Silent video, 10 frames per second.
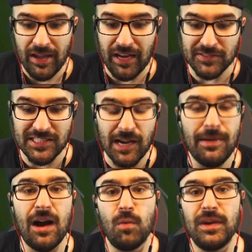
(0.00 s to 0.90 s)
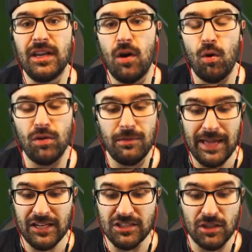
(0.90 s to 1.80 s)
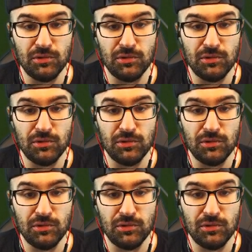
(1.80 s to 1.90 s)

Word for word: and if somehow we can only manage to